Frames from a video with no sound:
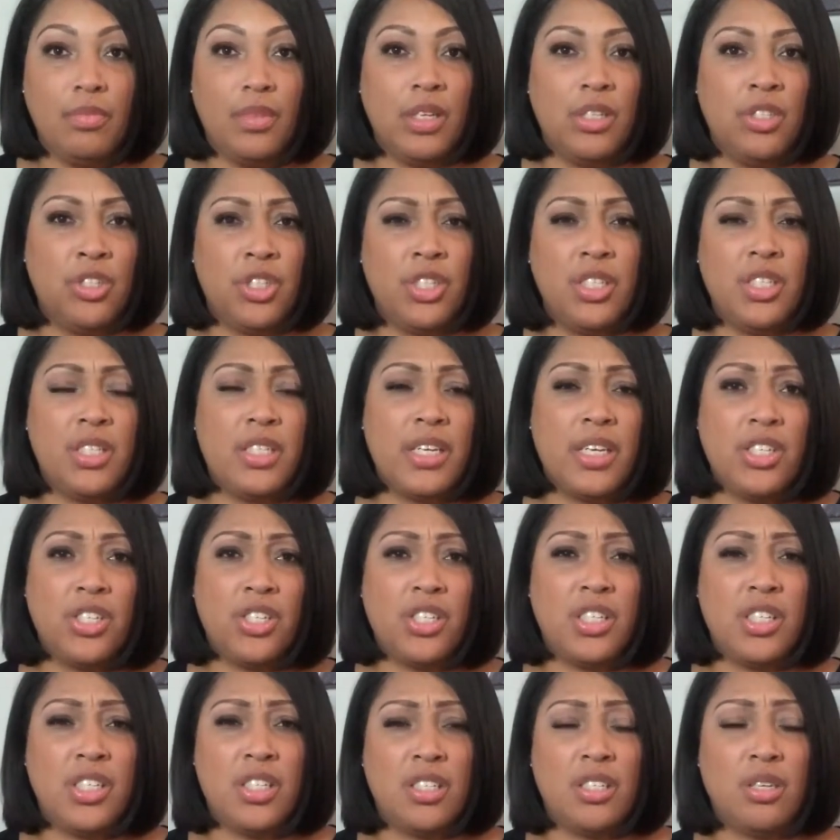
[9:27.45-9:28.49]
She says
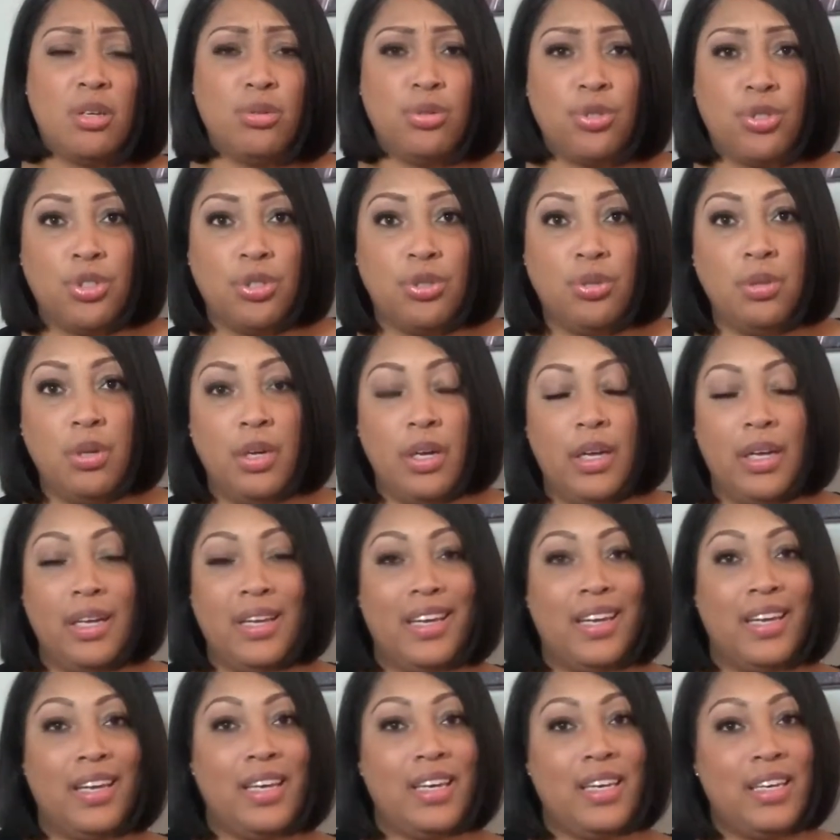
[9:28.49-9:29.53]
she's social.
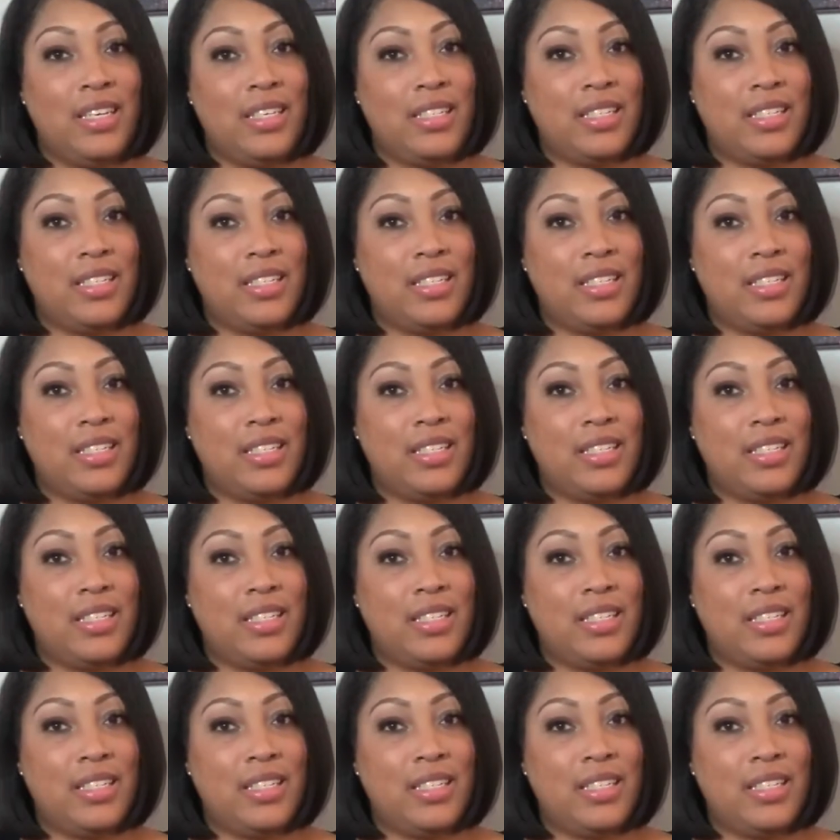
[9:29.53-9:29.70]
He